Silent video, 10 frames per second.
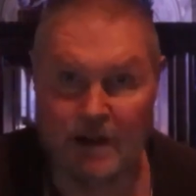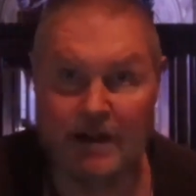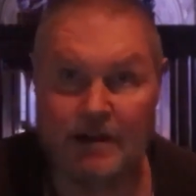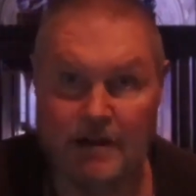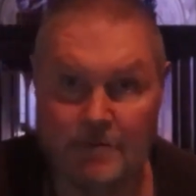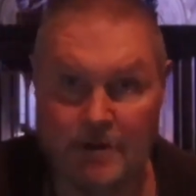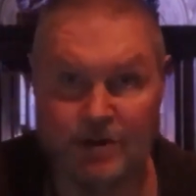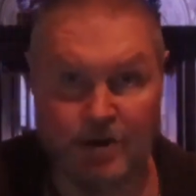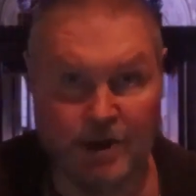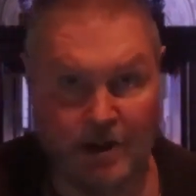Okay?
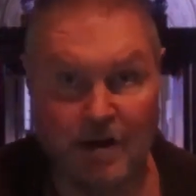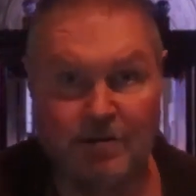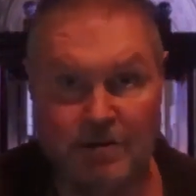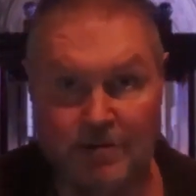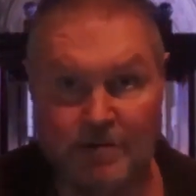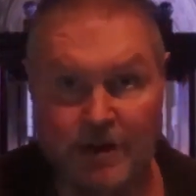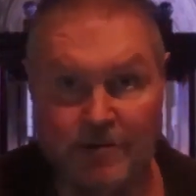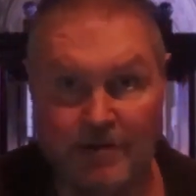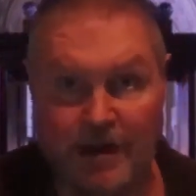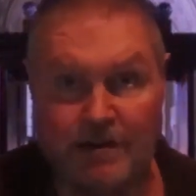But you can also
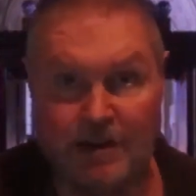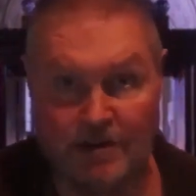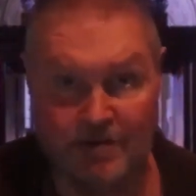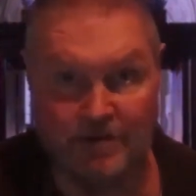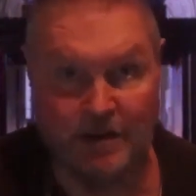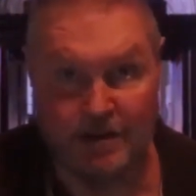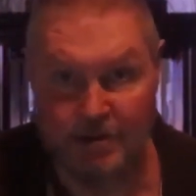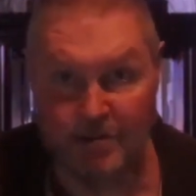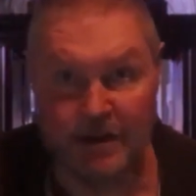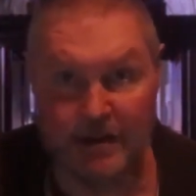verify
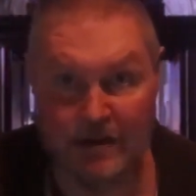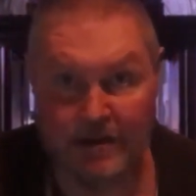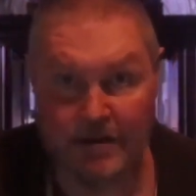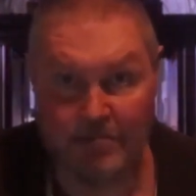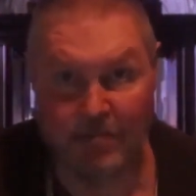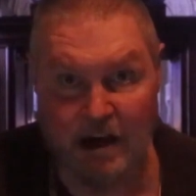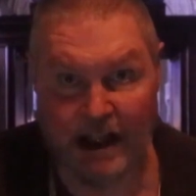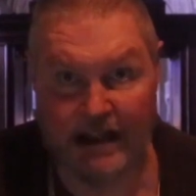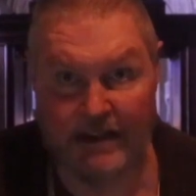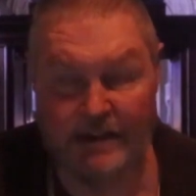disfigurement,
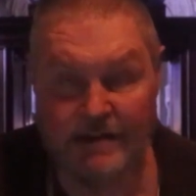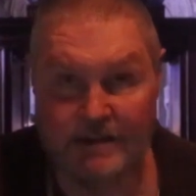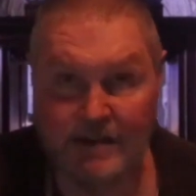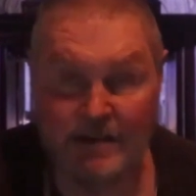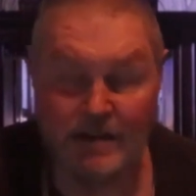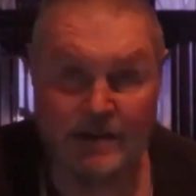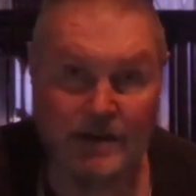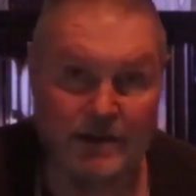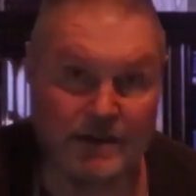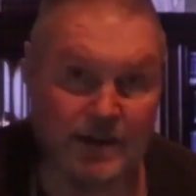blindness,
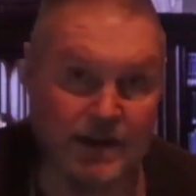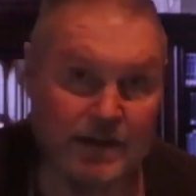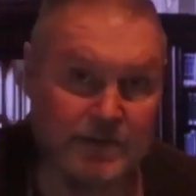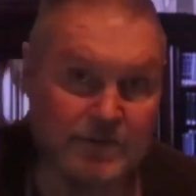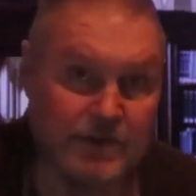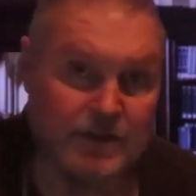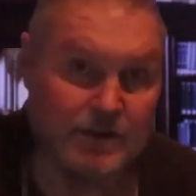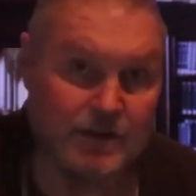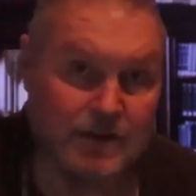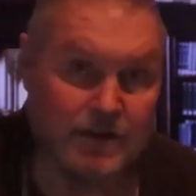deaf,
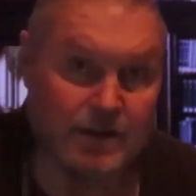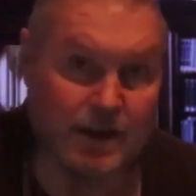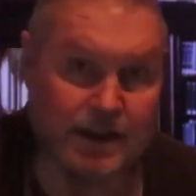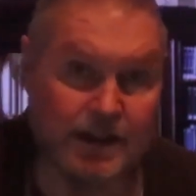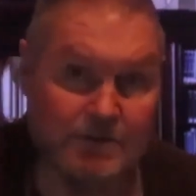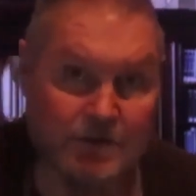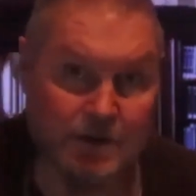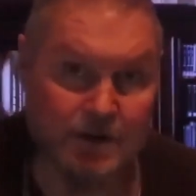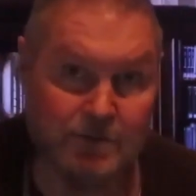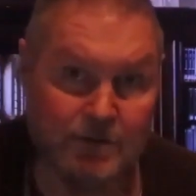
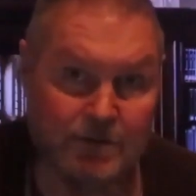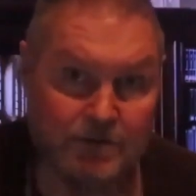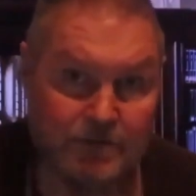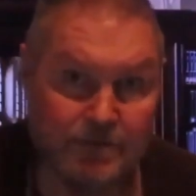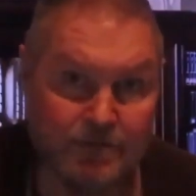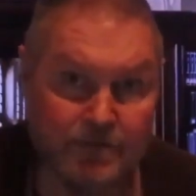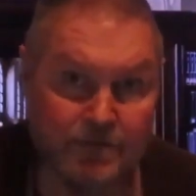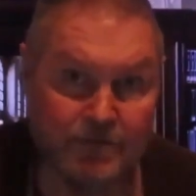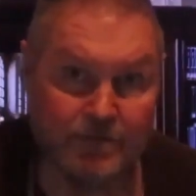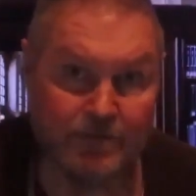lame, crippled,
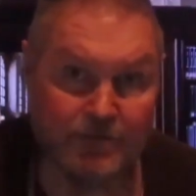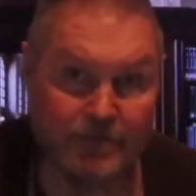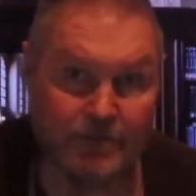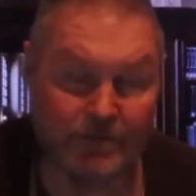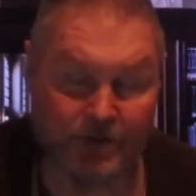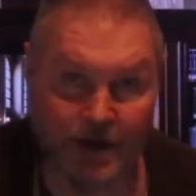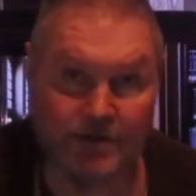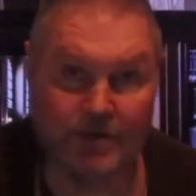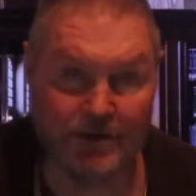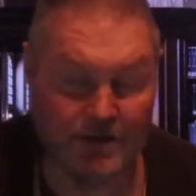
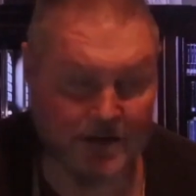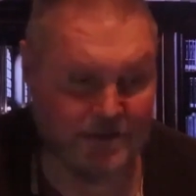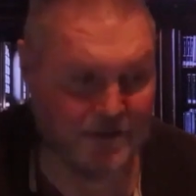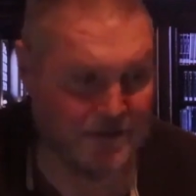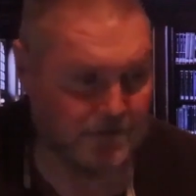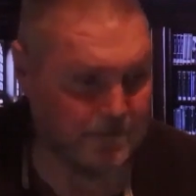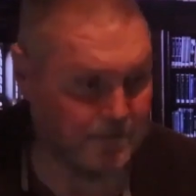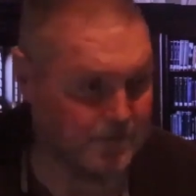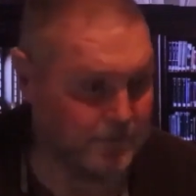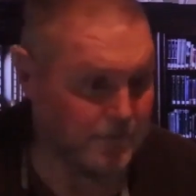etc., etc.
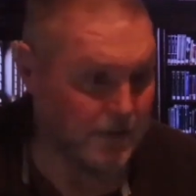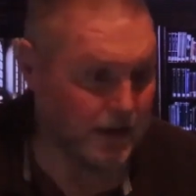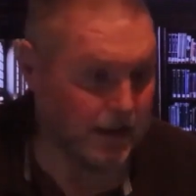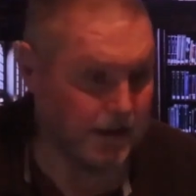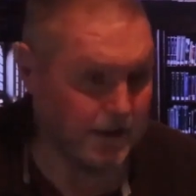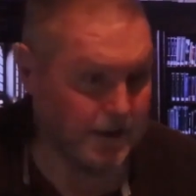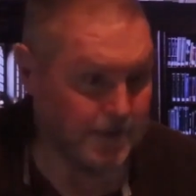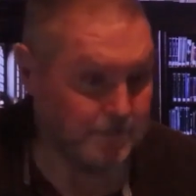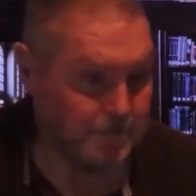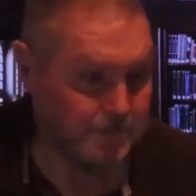
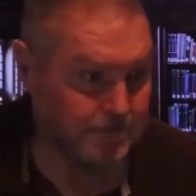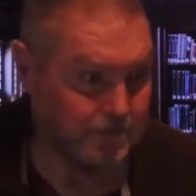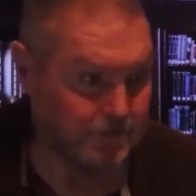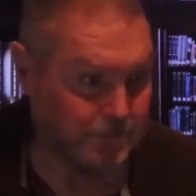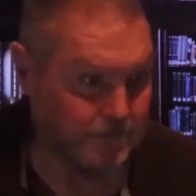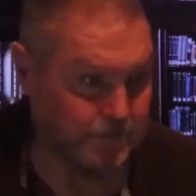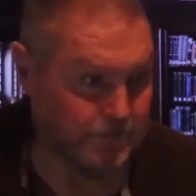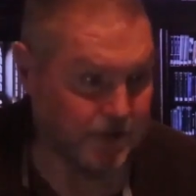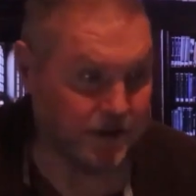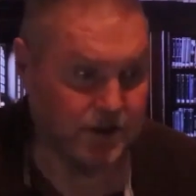Um,
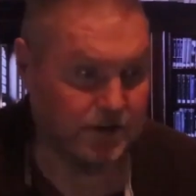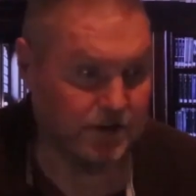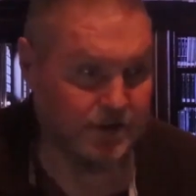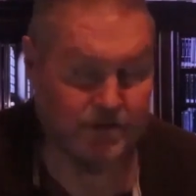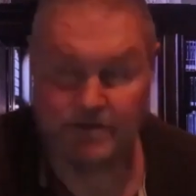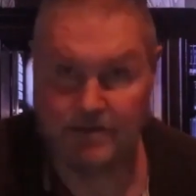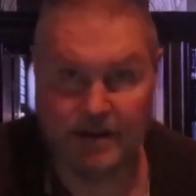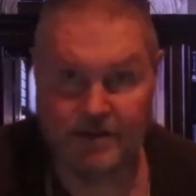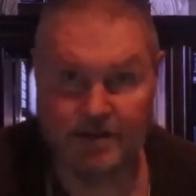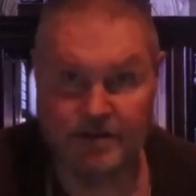they just
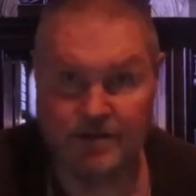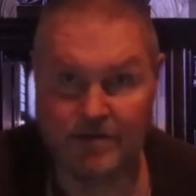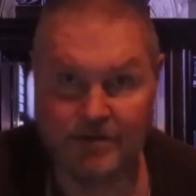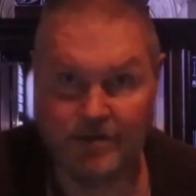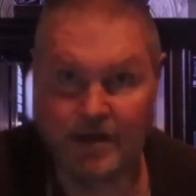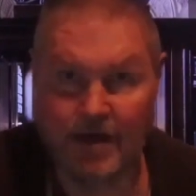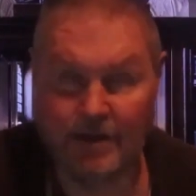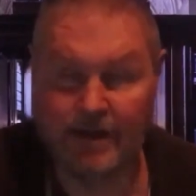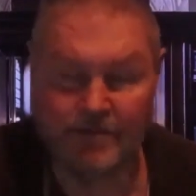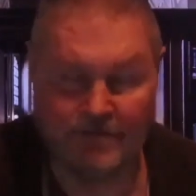that's just,
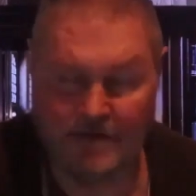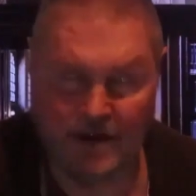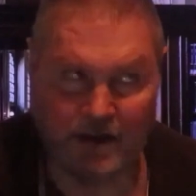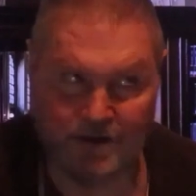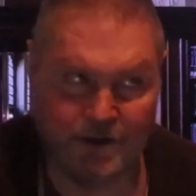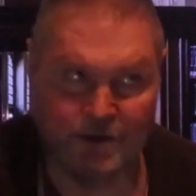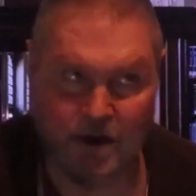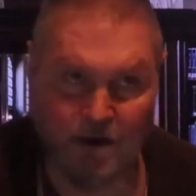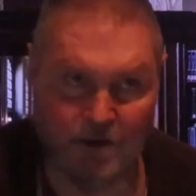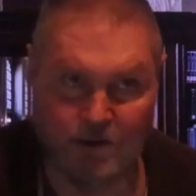I mean, you're not
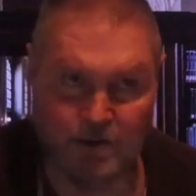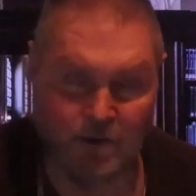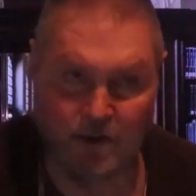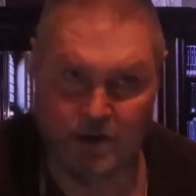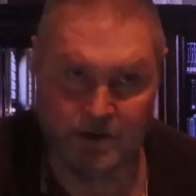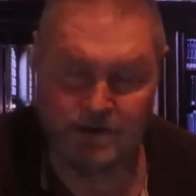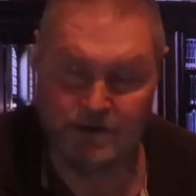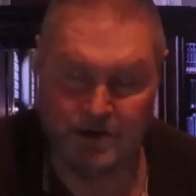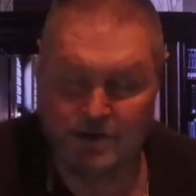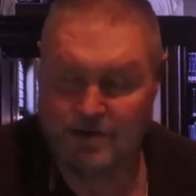going to use all those
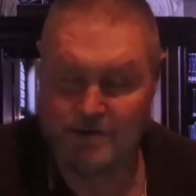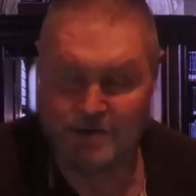words